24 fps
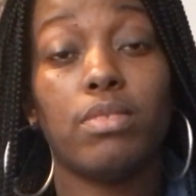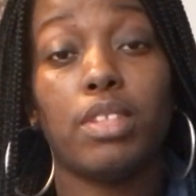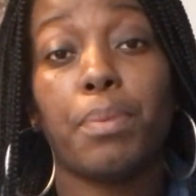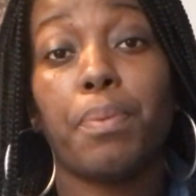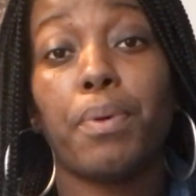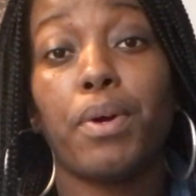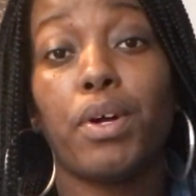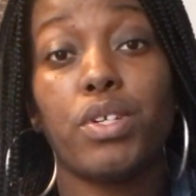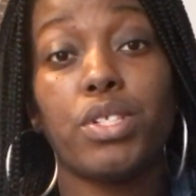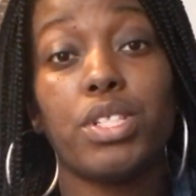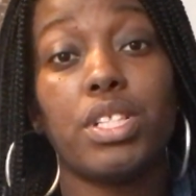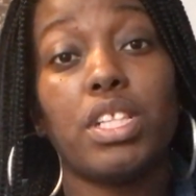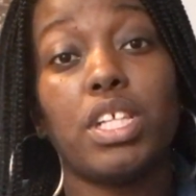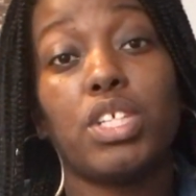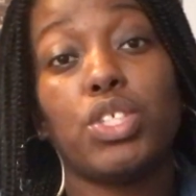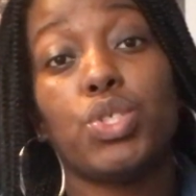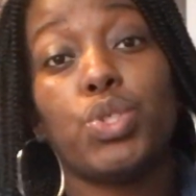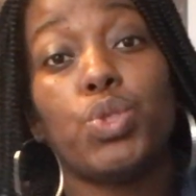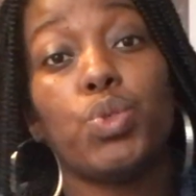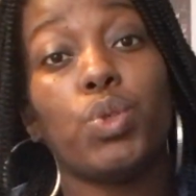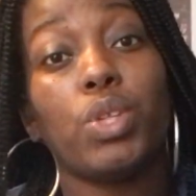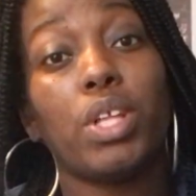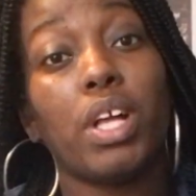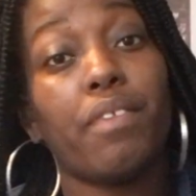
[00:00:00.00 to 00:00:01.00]
The person
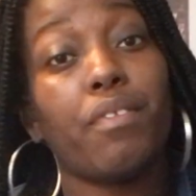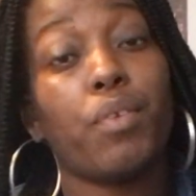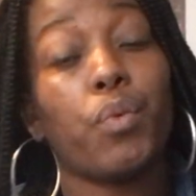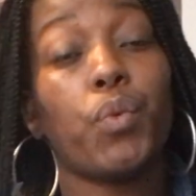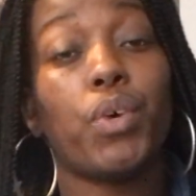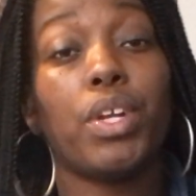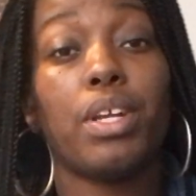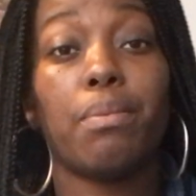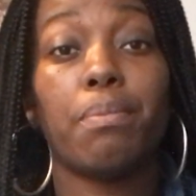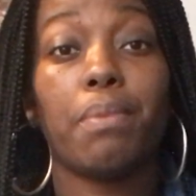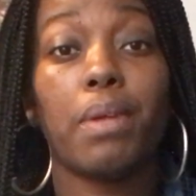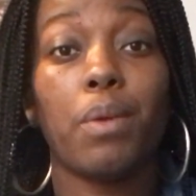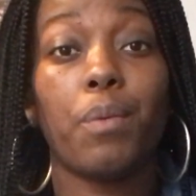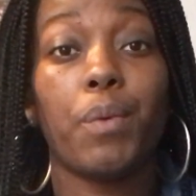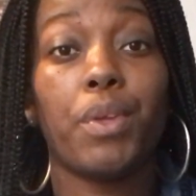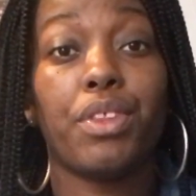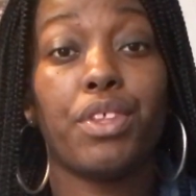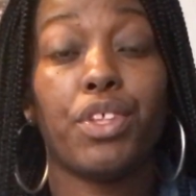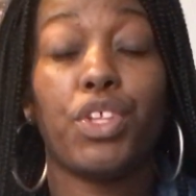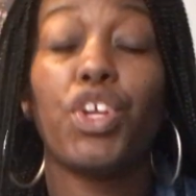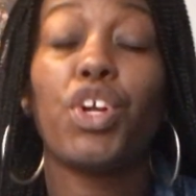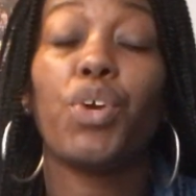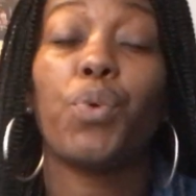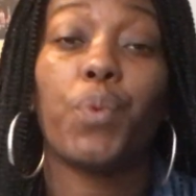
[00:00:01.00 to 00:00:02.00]
that you love and want to be
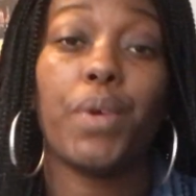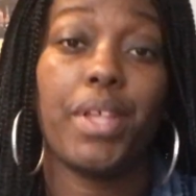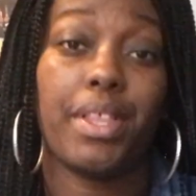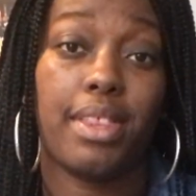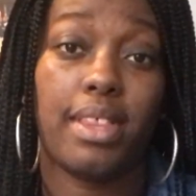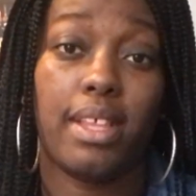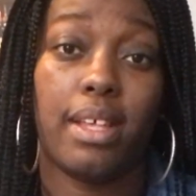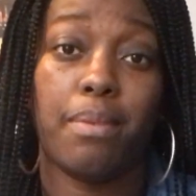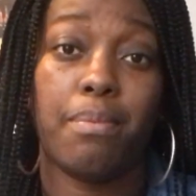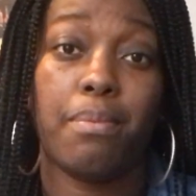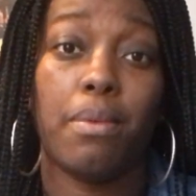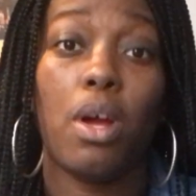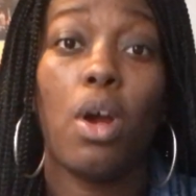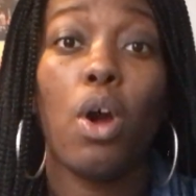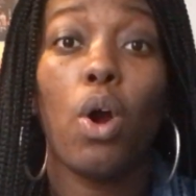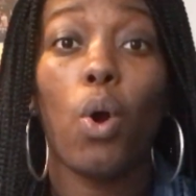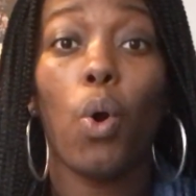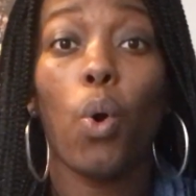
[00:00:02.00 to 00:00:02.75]
with, you're with them.